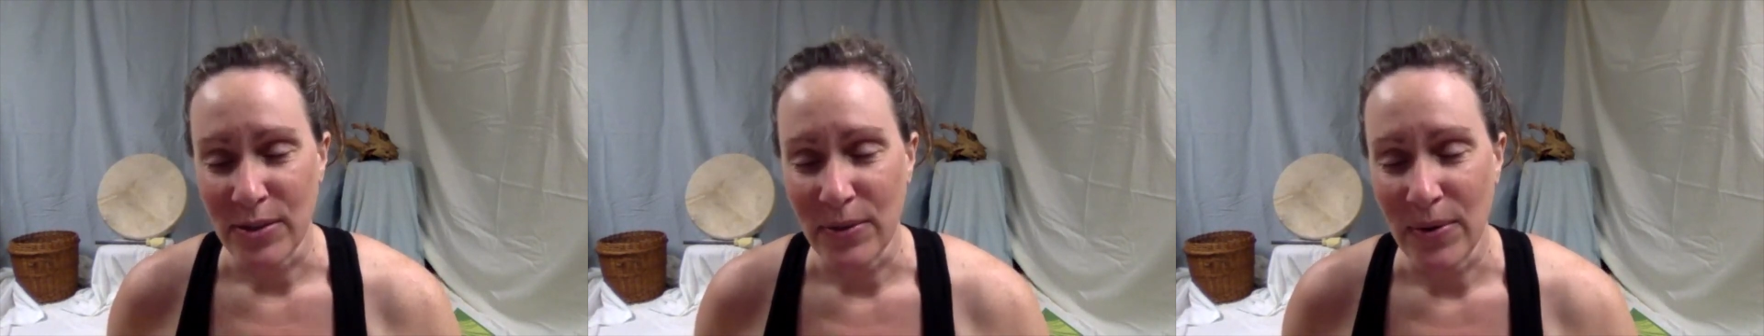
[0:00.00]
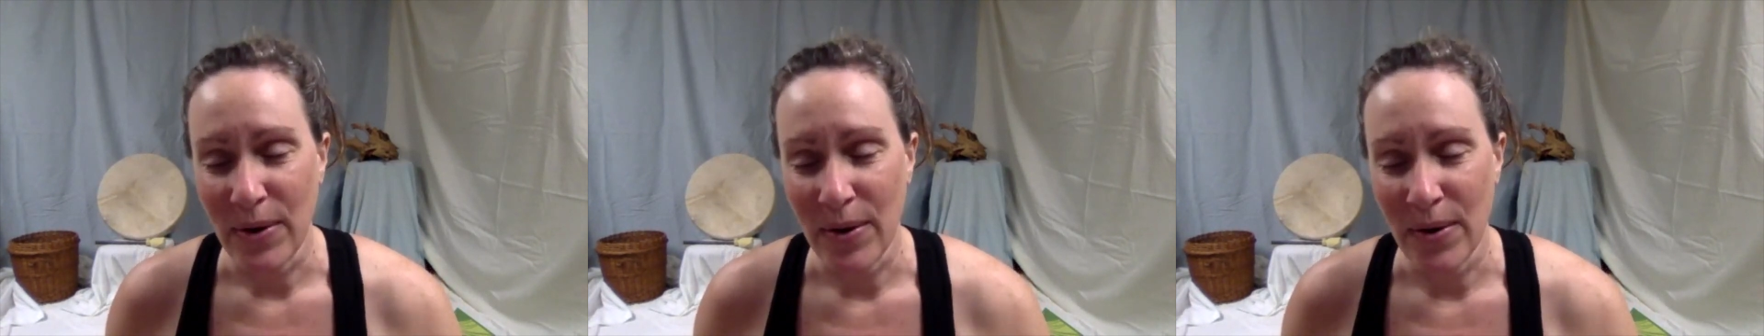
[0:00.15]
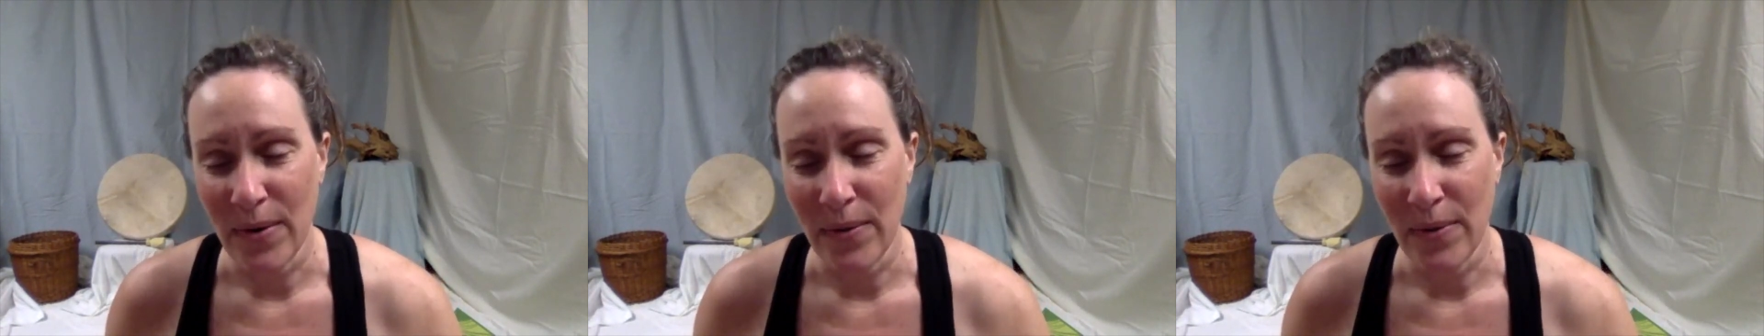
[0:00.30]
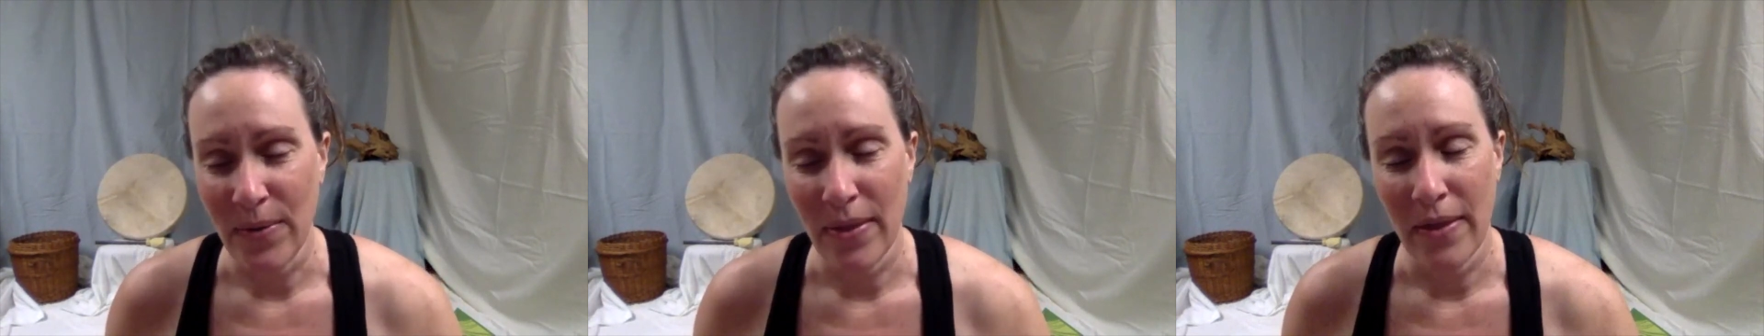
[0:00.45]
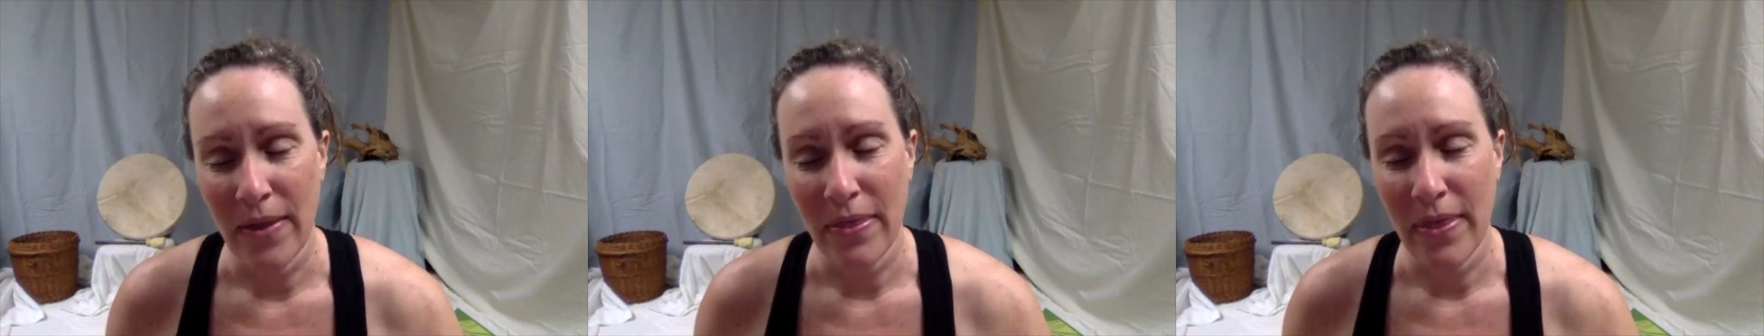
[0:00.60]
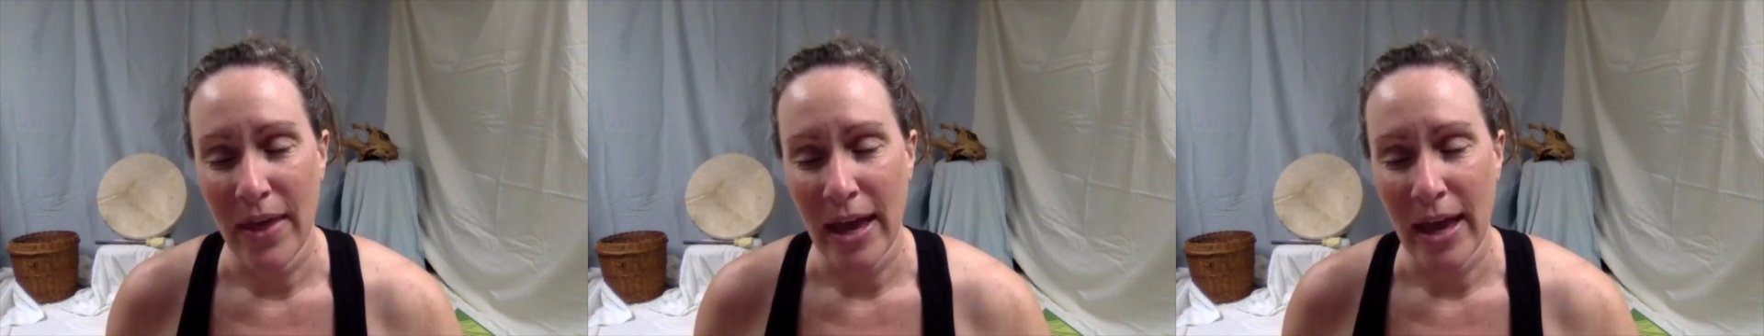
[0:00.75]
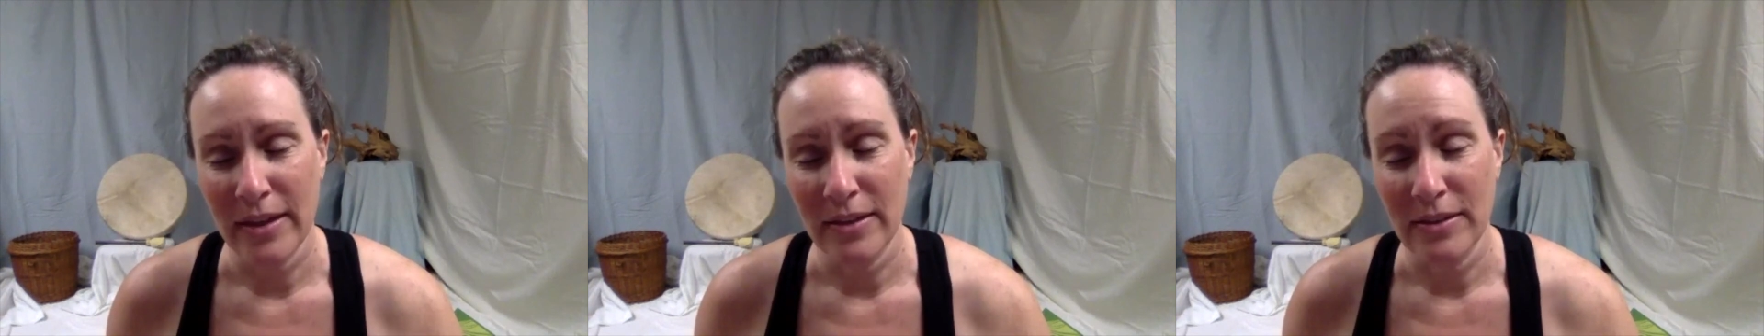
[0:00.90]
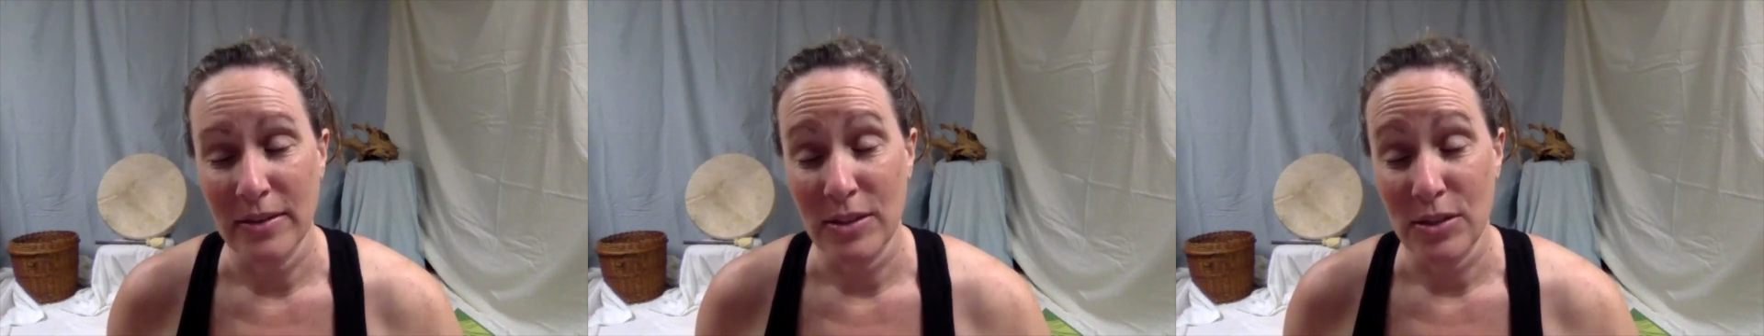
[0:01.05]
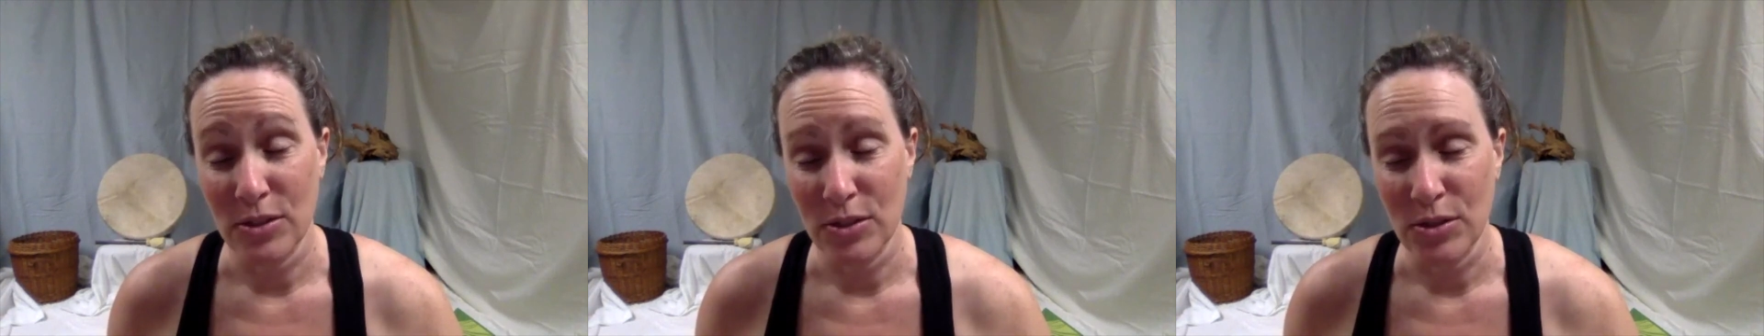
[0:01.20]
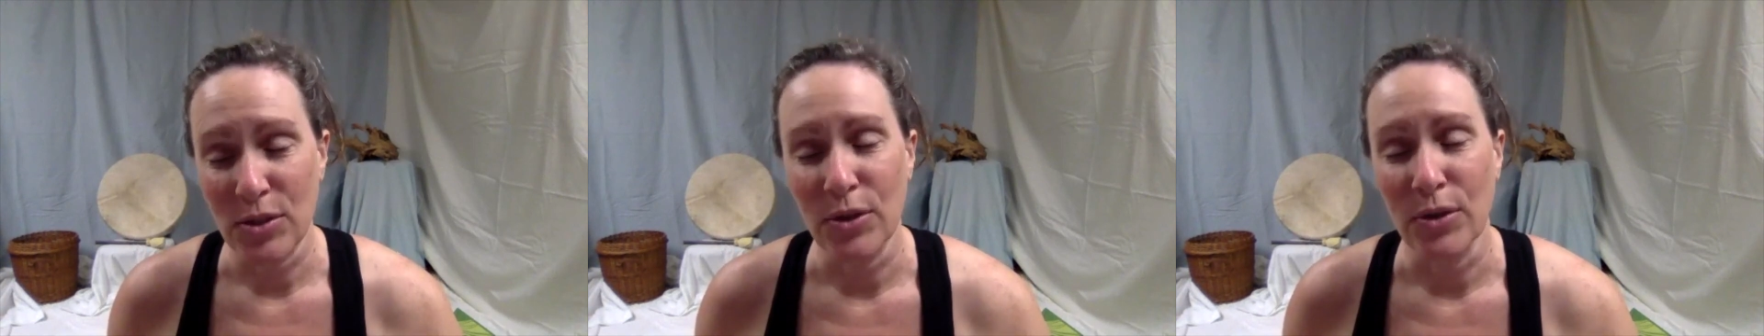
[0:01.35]
know that
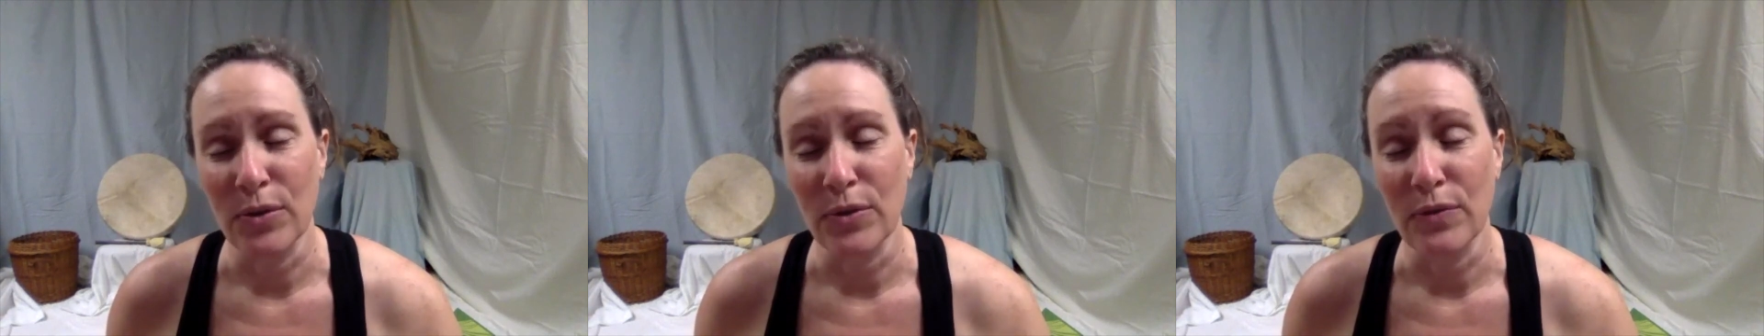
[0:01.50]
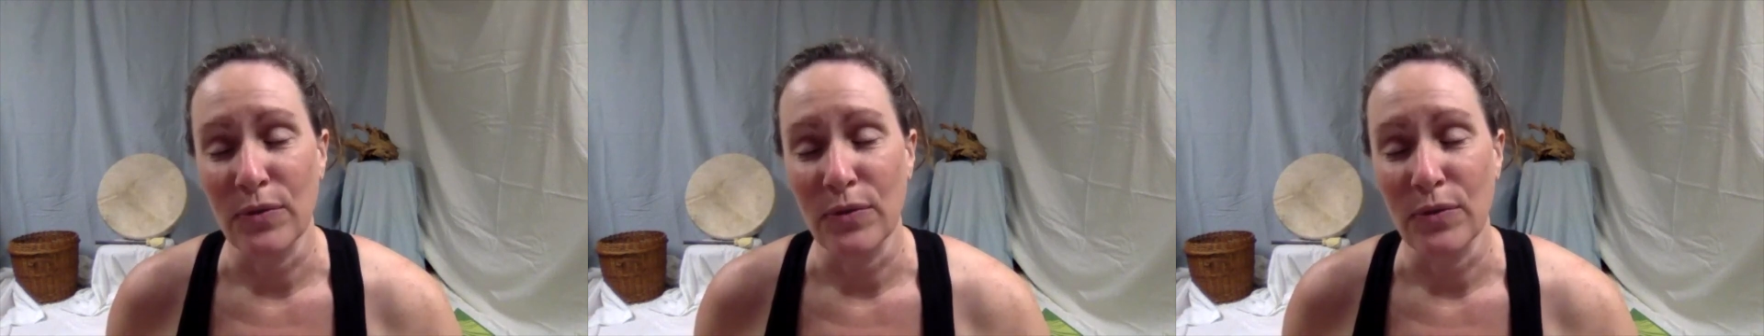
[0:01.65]
that's true